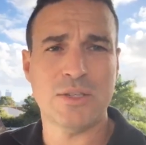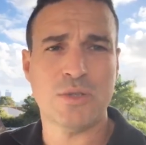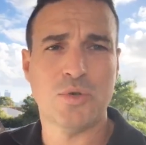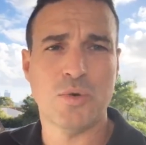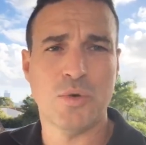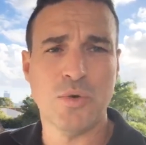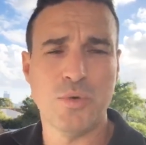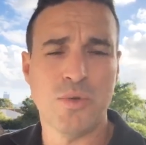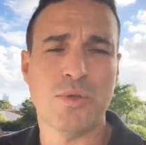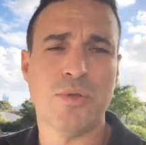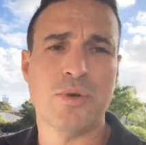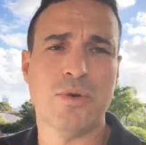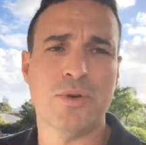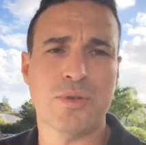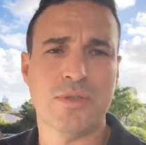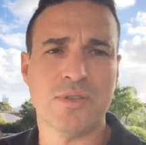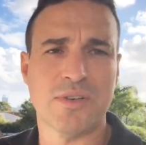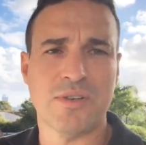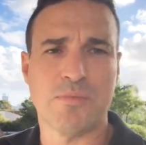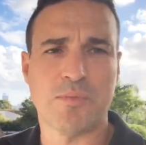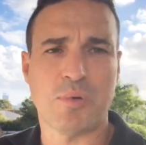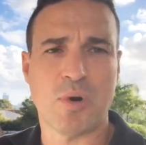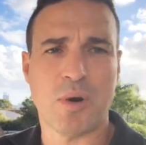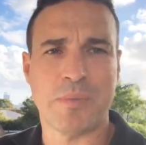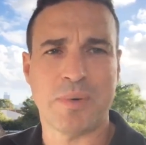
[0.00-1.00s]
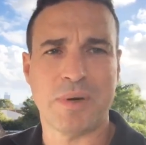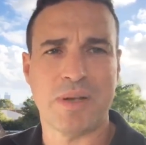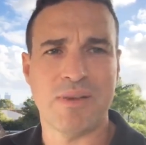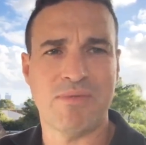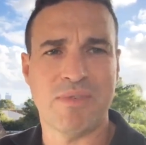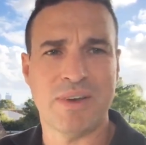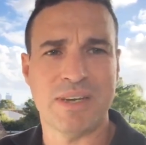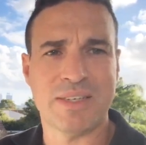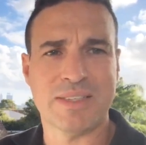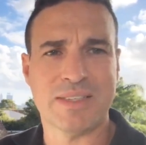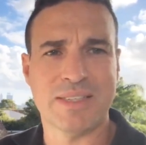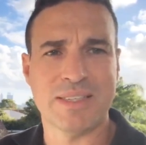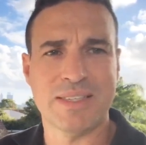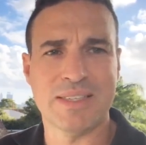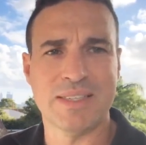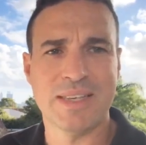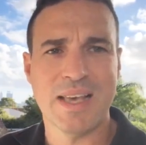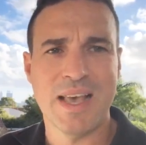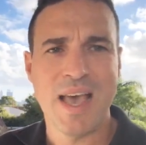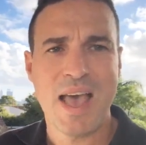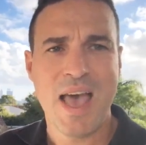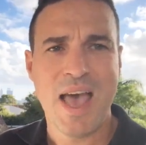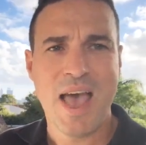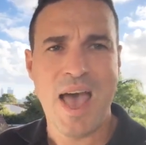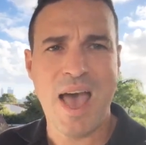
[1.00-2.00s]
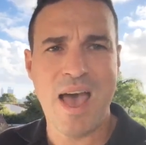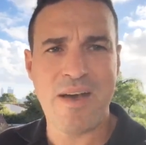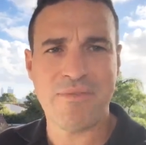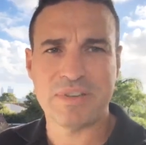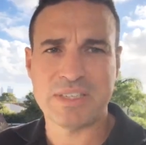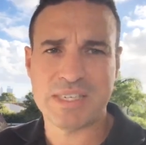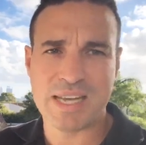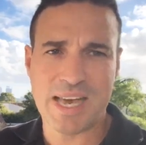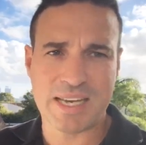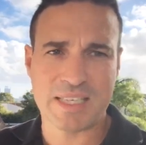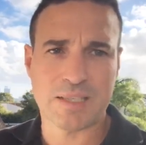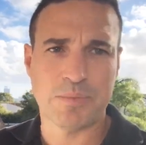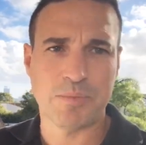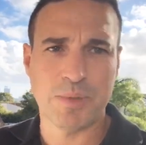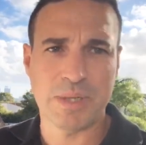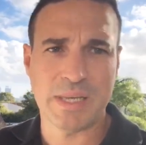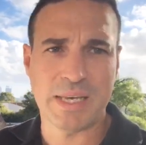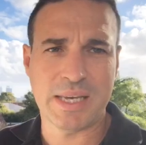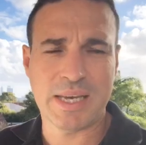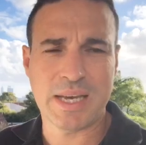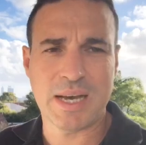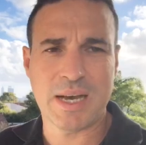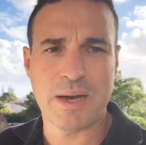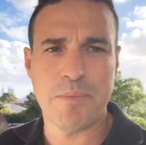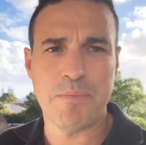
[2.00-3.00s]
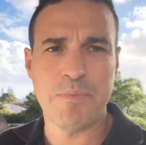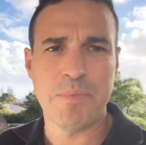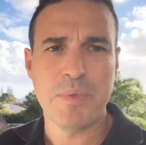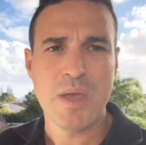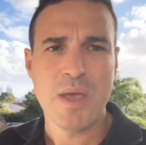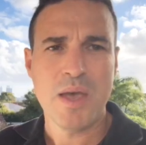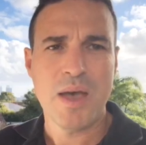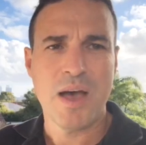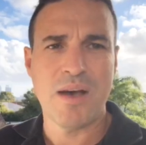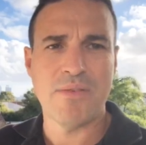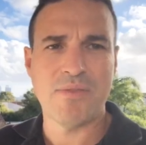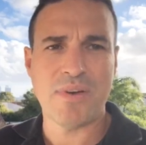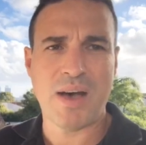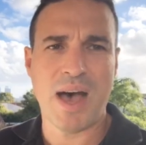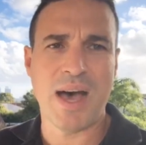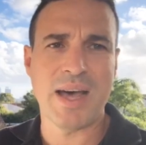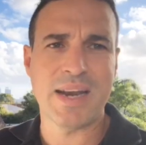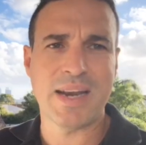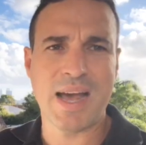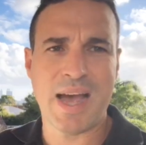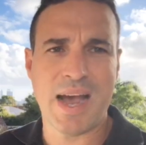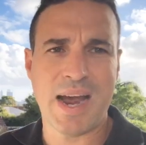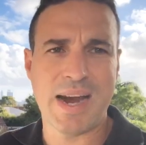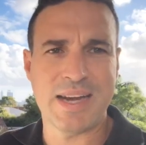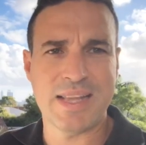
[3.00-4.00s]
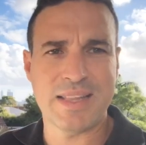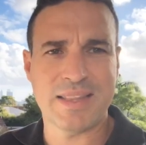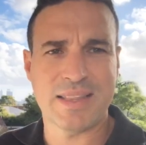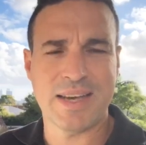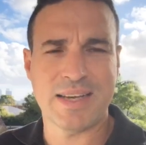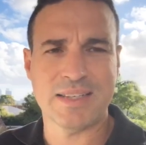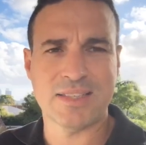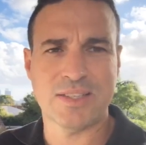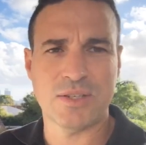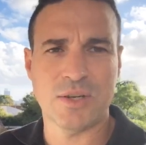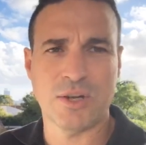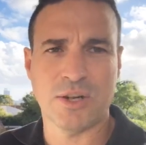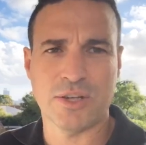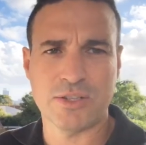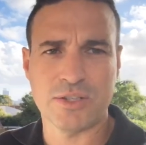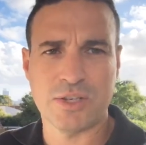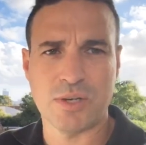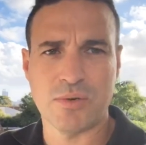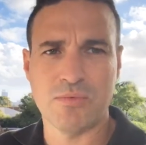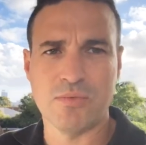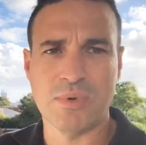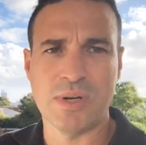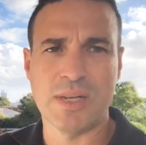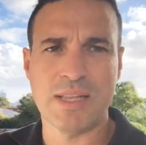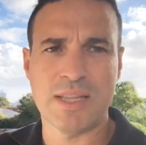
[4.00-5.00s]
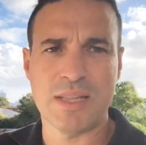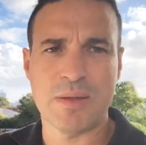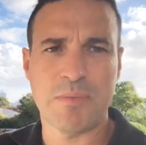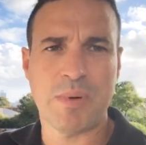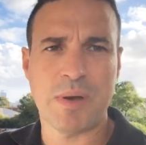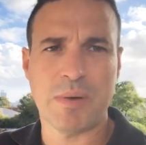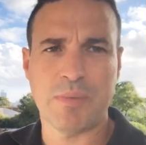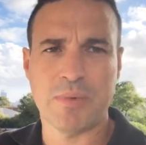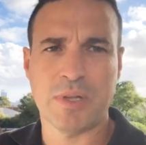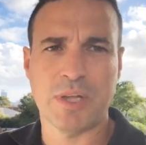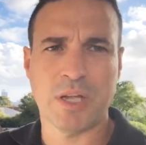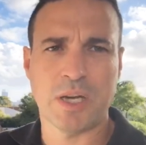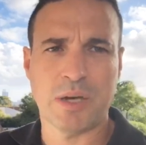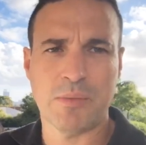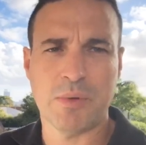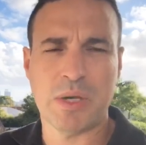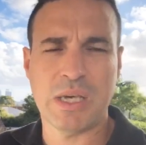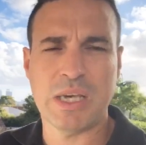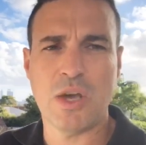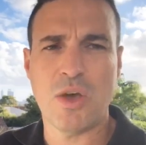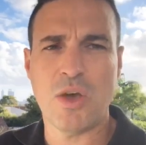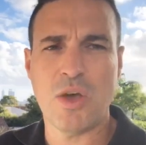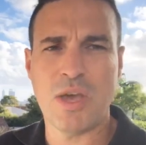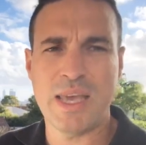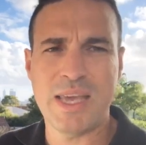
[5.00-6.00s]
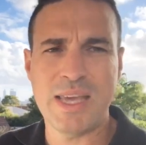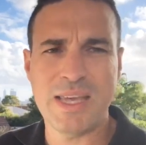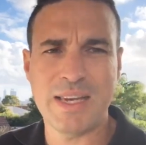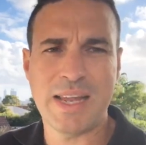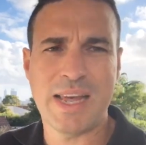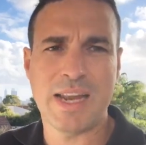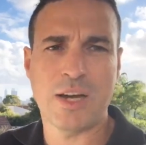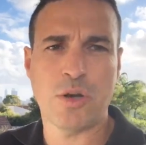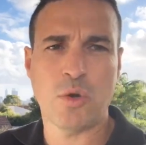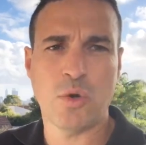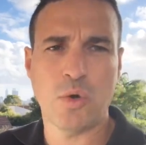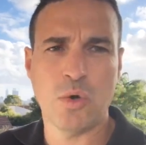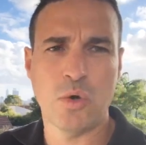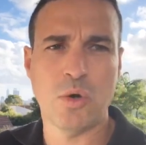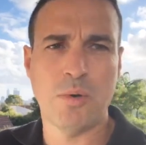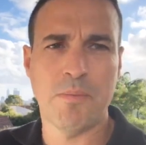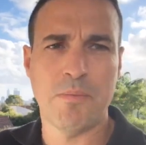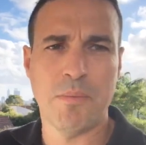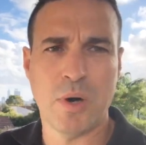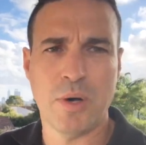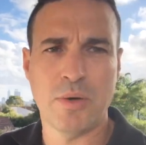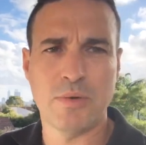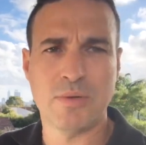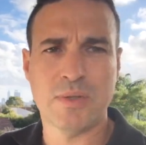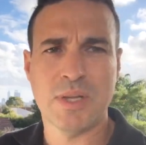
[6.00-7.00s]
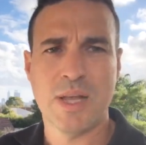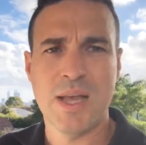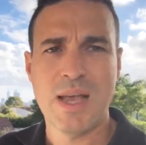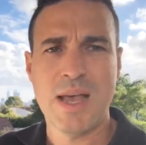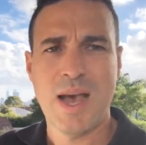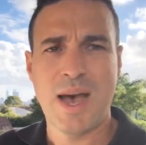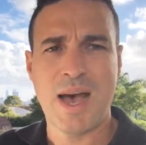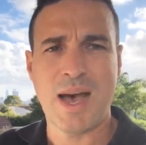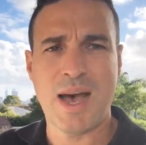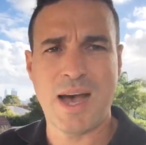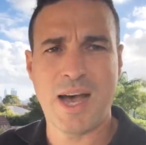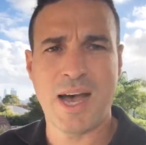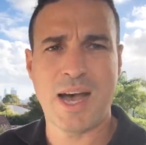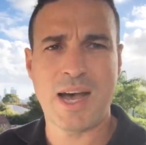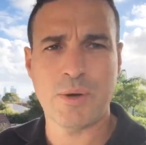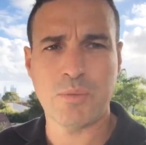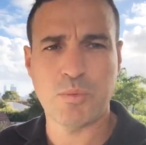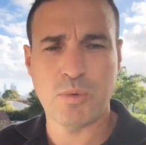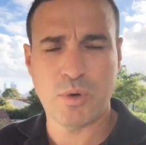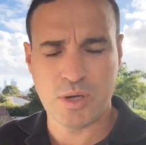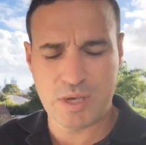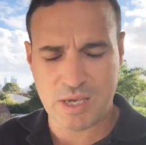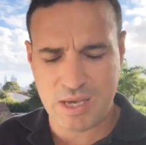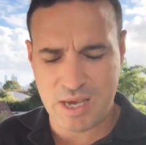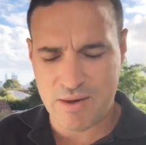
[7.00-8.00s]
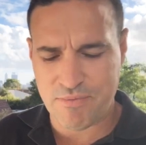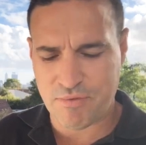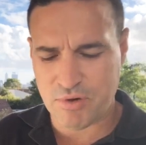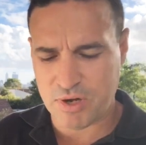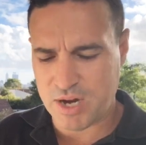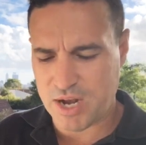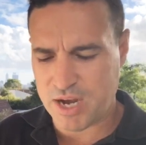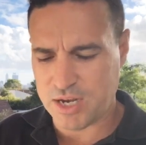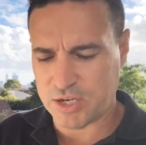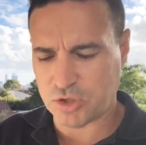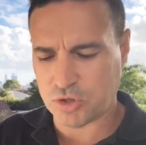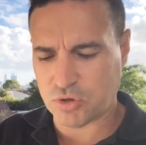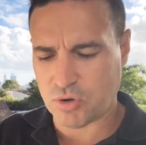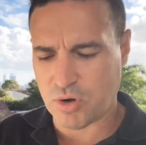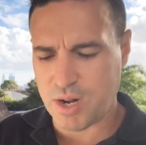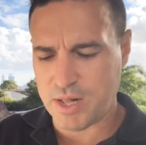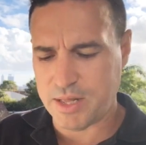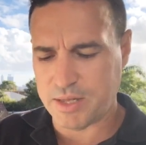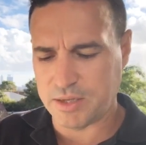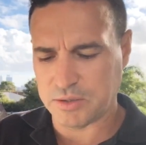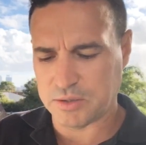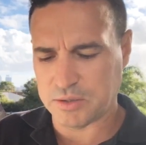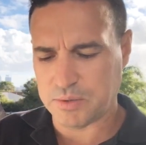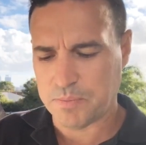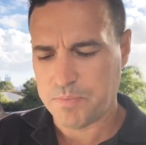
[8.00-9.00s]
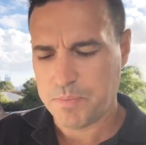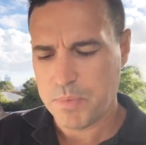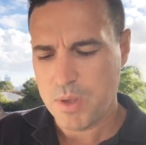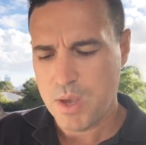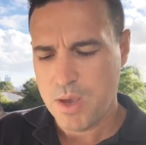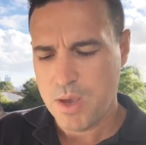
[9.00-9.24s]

two-thirds of property investors have a taxable income of under $80,000. So really the people that are going to be hit and hurt most are hardworking everyday Australians.